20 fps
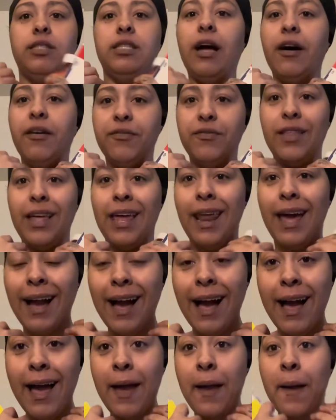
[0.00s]
stuff that I
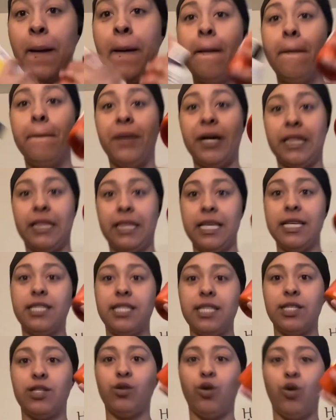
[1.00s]
got, but
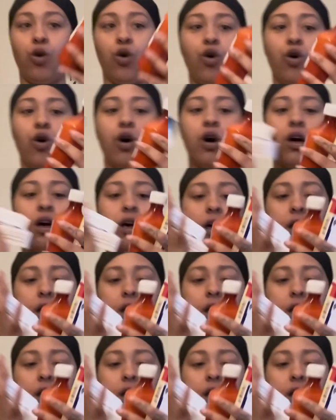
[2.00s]
this is all